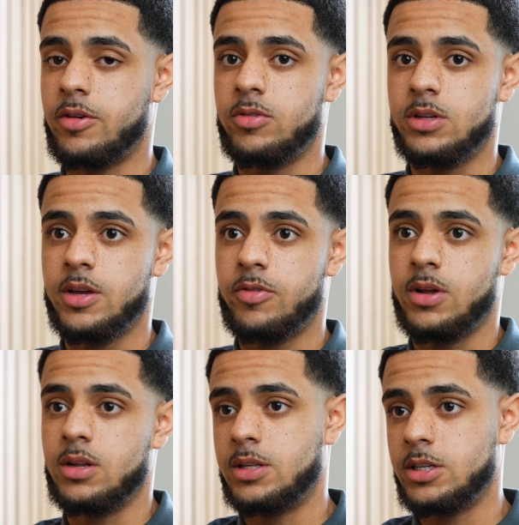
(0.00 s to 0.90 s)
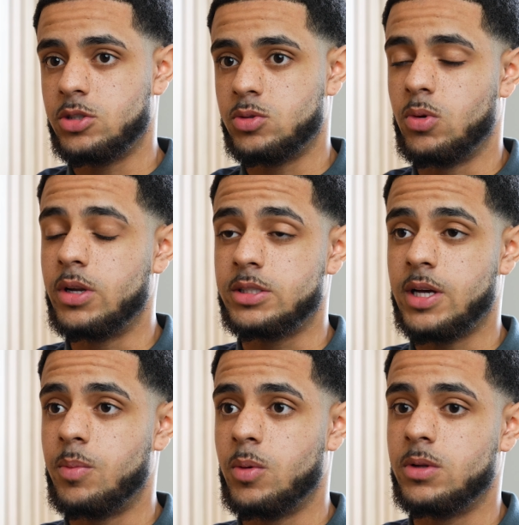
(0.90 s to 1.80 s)
definitely, and that's just one
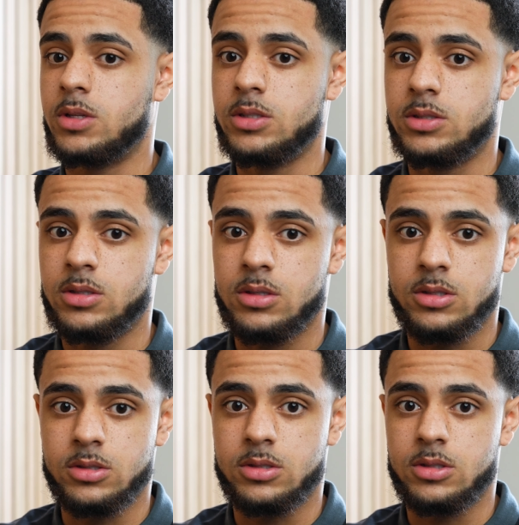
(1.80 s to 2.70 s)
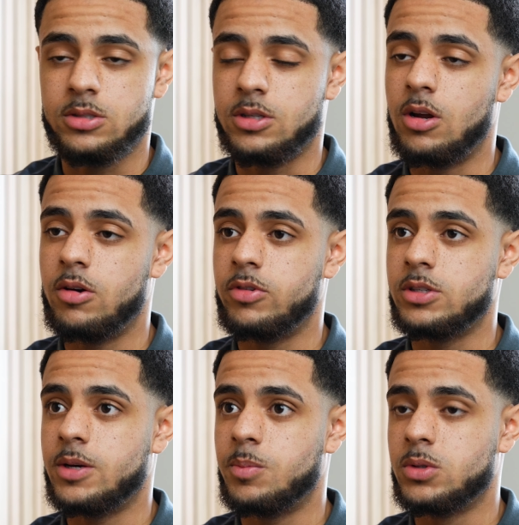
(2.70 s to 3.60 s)
example, but there's a lot of
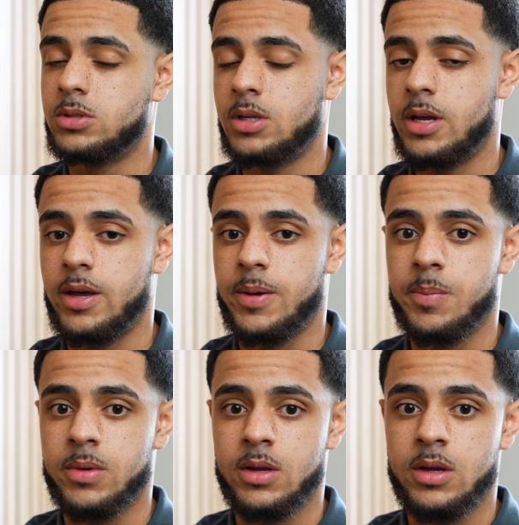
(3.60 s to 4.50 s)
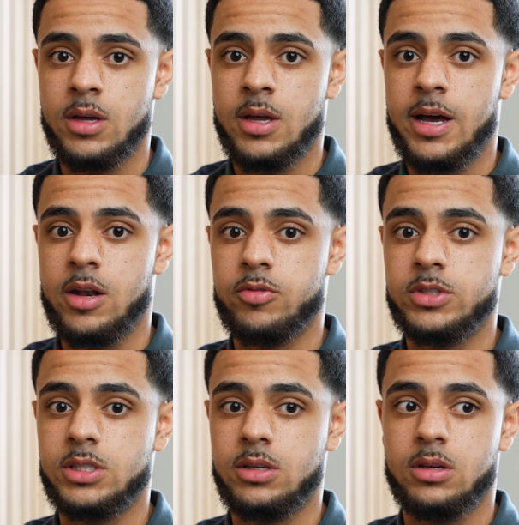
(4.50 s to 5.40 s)
examples, and
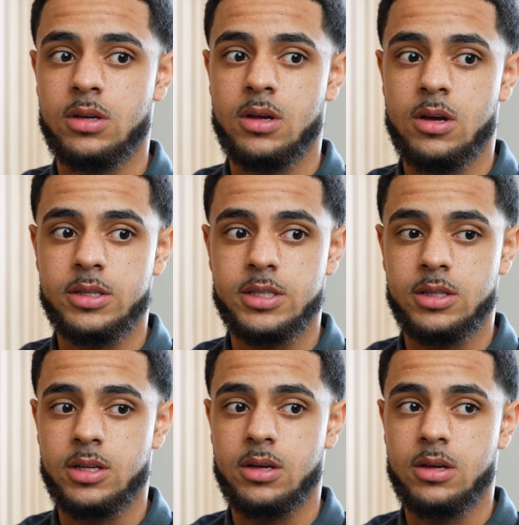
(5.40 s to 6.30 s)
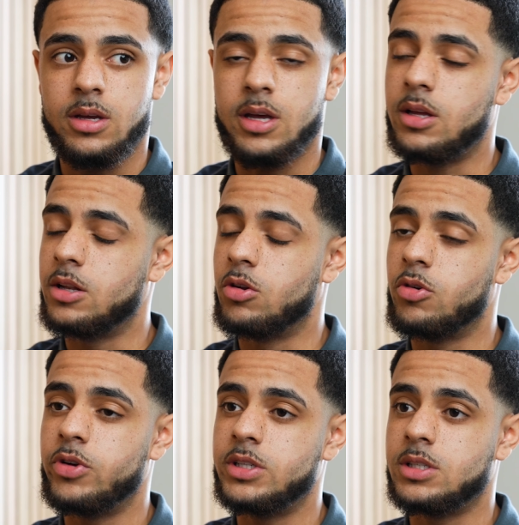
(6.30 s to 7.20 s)
obviously I think
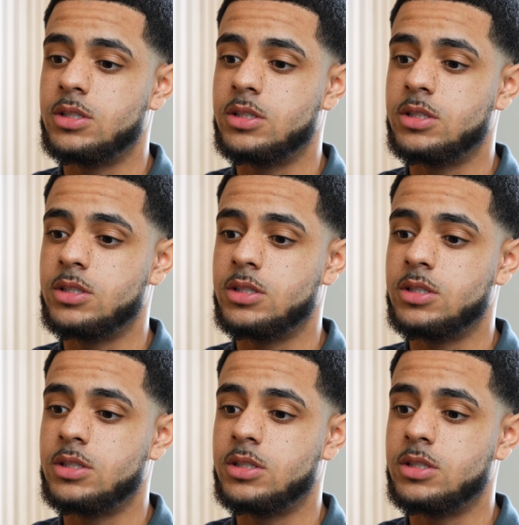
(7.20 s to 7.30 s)
another reason